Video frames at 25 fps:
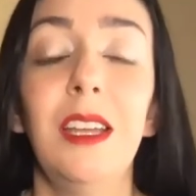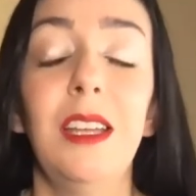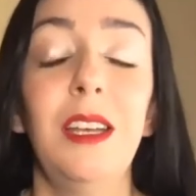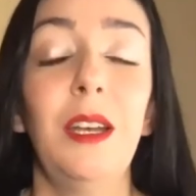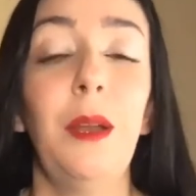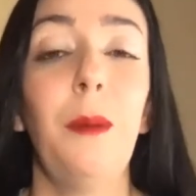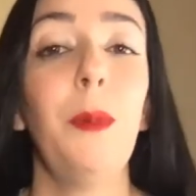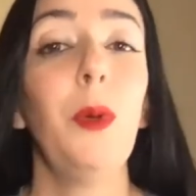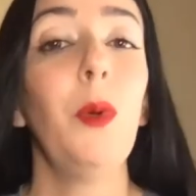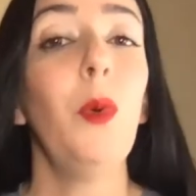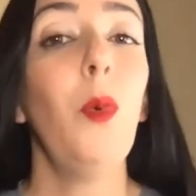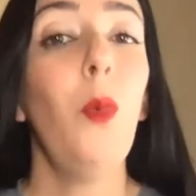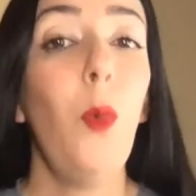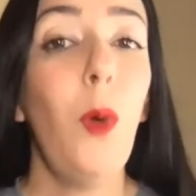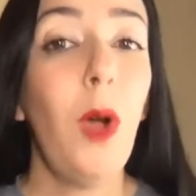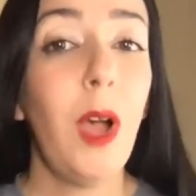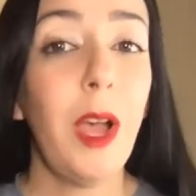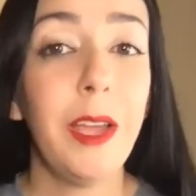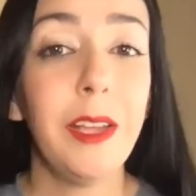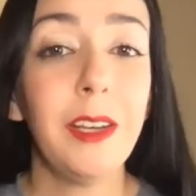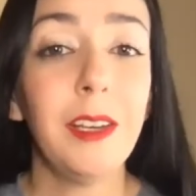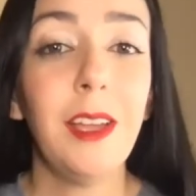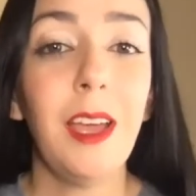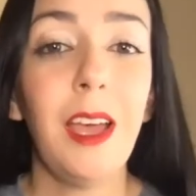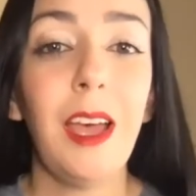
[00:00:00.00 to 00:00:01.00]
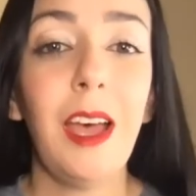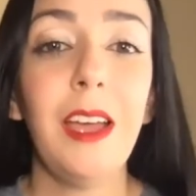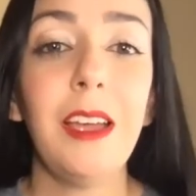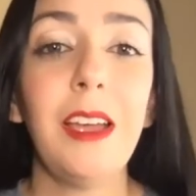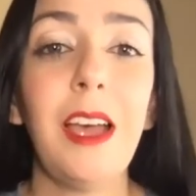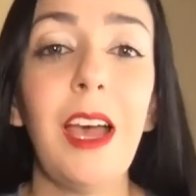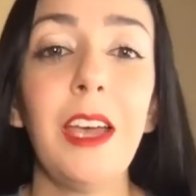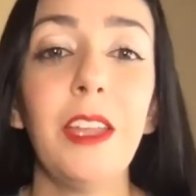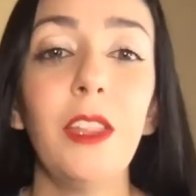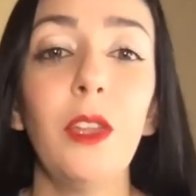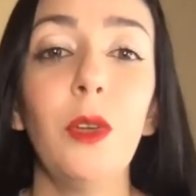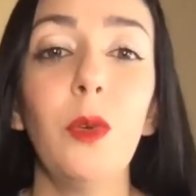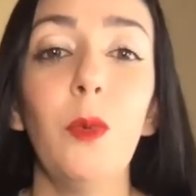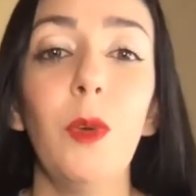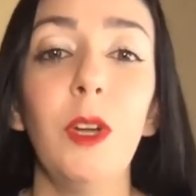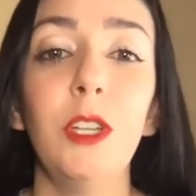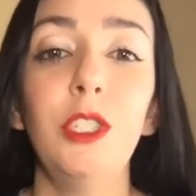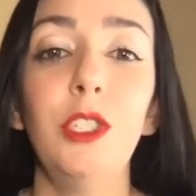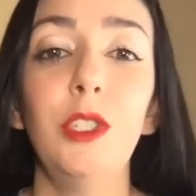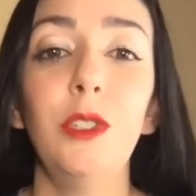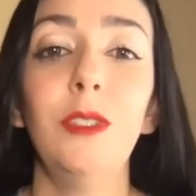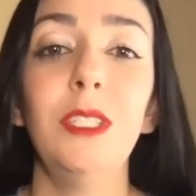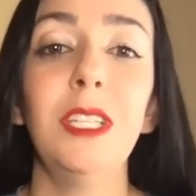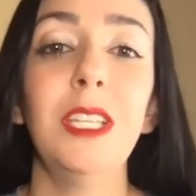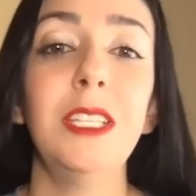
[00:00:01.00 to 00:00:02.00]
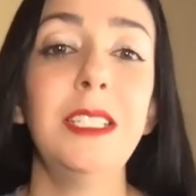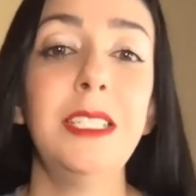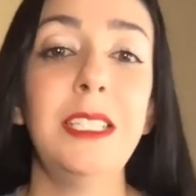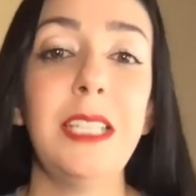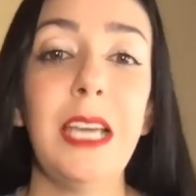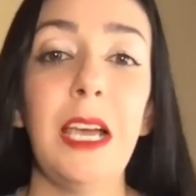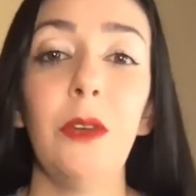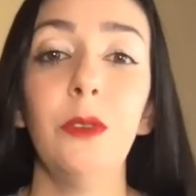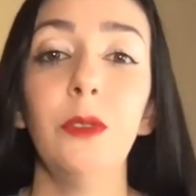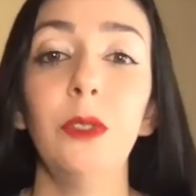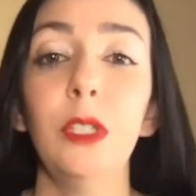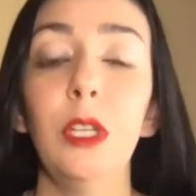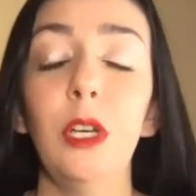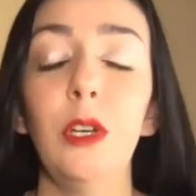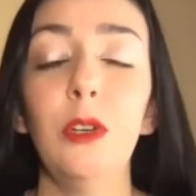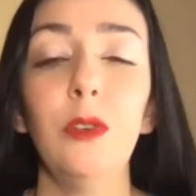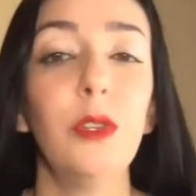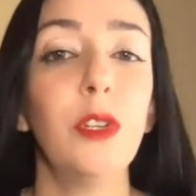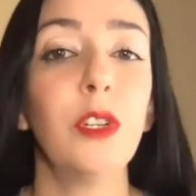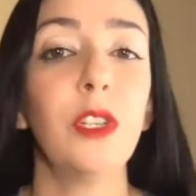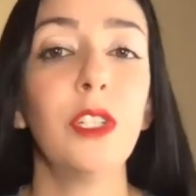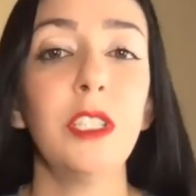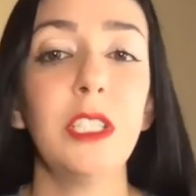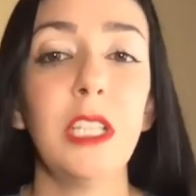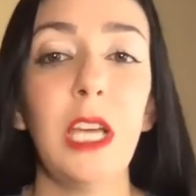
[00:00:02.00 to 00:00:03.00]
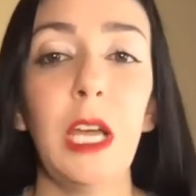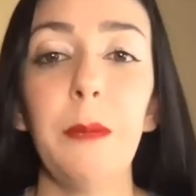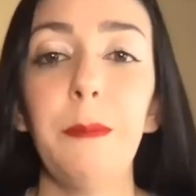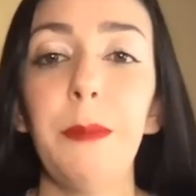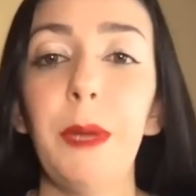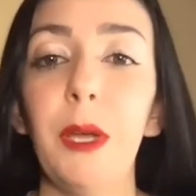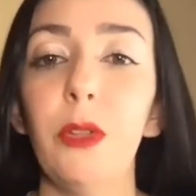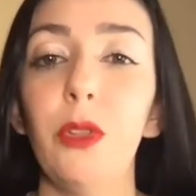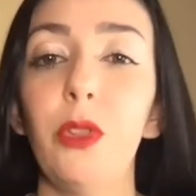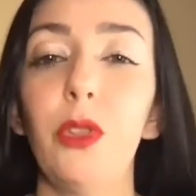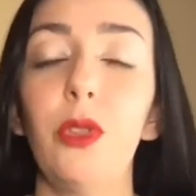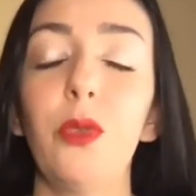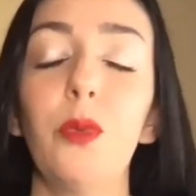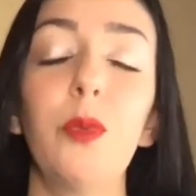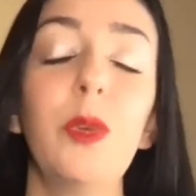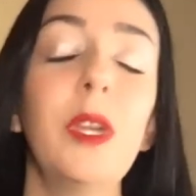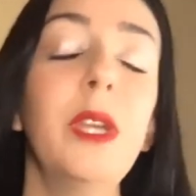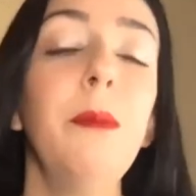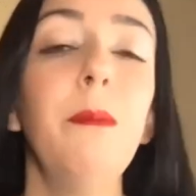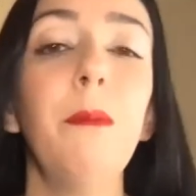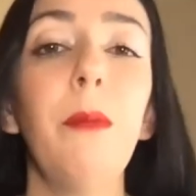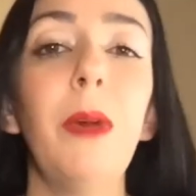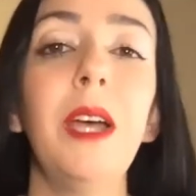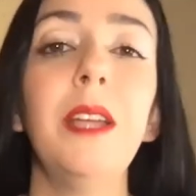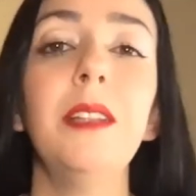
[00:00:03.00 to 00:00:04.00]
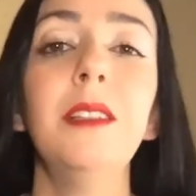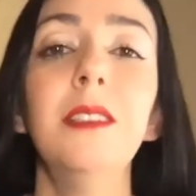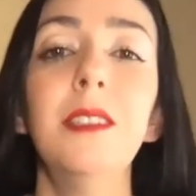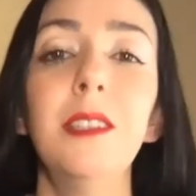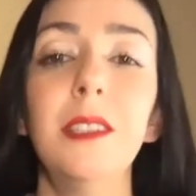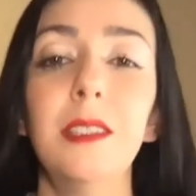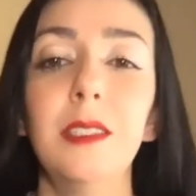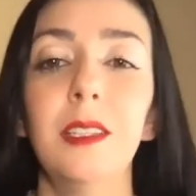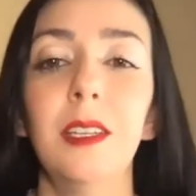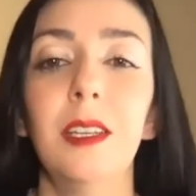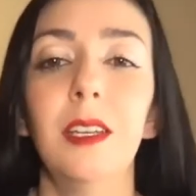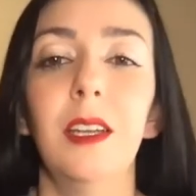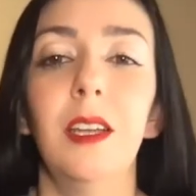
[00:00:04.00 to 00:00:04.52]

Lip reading: Number one, I either want you to download or type out 3 months